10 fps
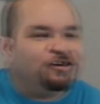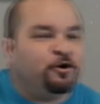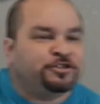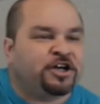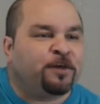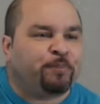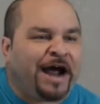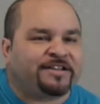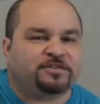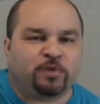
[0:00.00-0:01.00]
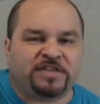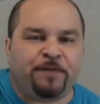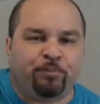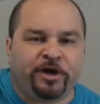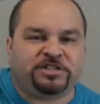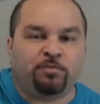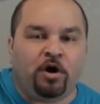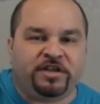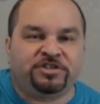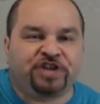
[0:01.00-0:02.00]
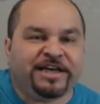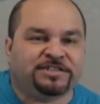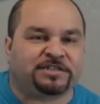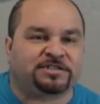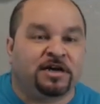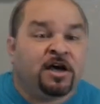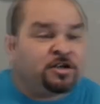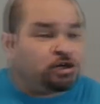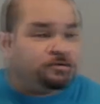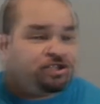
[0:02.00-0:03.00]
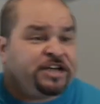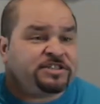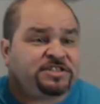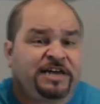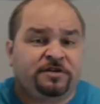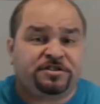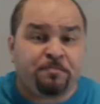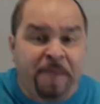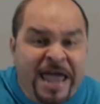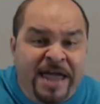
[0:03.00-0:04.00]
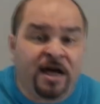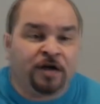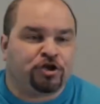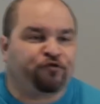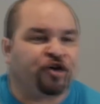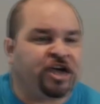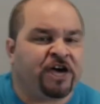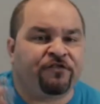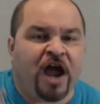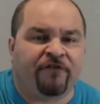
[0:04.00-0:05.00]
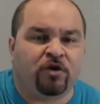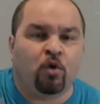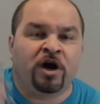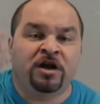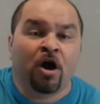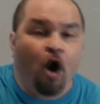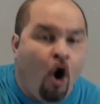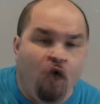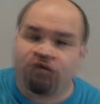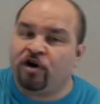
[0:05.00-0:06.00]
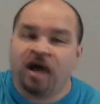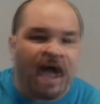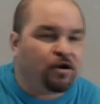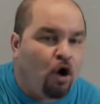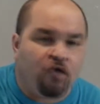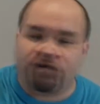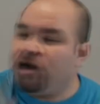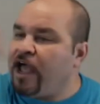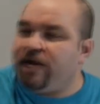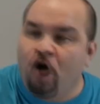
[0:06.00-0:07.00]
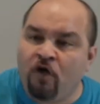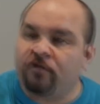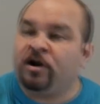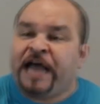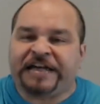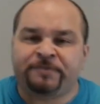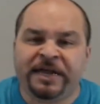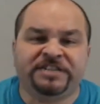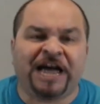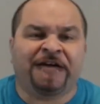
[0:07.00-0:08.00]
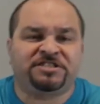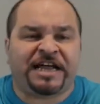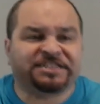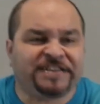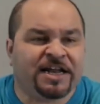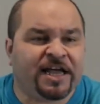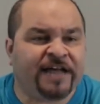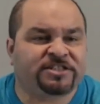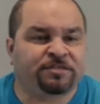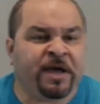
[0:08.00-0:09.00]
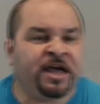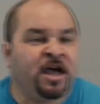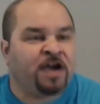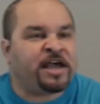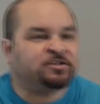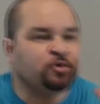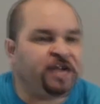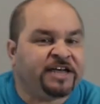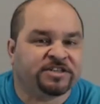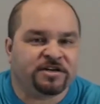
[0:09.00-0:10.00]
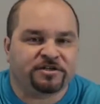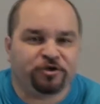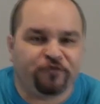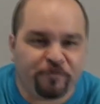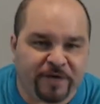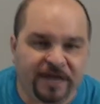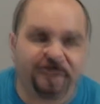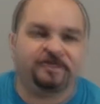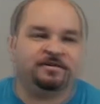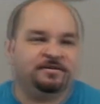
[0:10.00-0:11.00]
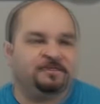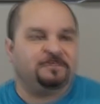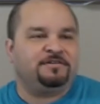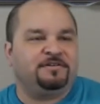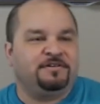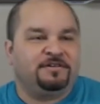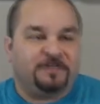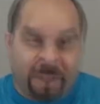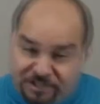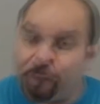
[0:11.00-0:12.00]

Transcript: Who's going to practice what they preach more than Jesus? So Jesus tells me to forgive everyone over and over and over as many times as they sin against me. Guess what he's going to do for me? He's